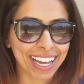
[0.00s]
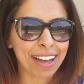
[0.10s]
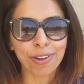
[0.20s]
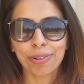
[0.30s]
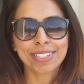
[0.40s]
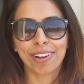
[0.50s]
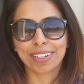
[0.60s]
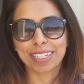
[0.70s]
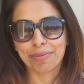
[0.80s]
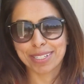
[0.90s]
I've always
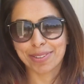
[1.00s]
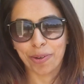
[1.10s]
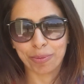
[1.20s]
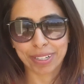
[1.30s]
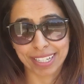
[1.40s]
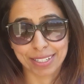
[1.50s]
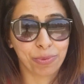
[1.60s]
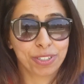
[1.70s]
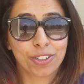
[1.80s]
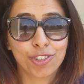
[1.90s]
called Clemson home because
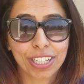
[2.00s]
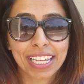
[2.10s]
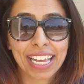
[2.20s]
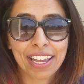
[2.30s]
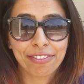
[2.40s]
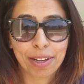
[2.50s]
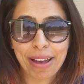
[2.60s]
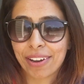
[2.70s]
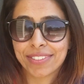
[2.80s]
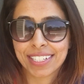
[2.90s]
usually if I'm
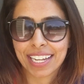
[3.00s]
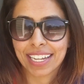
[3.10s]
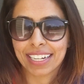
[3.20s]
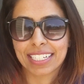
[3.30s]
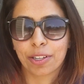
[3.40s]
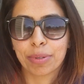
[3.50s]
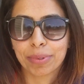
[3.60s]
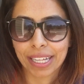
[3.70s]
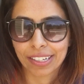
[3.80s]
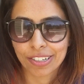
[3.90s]
out of state and I tell
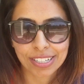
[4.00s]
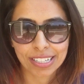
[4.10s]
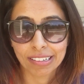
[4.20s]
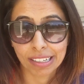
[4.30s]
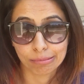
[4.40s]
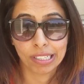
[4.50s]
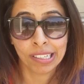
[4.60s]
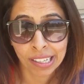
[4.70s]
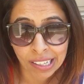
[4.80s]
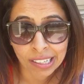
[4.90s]
people Anderson, they're like,
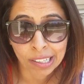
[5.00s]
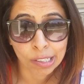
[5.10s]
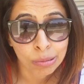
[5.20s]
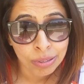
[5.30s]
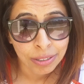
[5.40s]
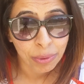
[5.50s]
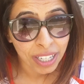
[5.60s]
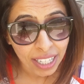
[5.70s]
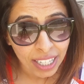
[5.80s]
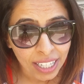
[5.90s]
what? Who?
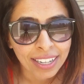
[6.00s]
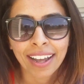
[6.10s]
What?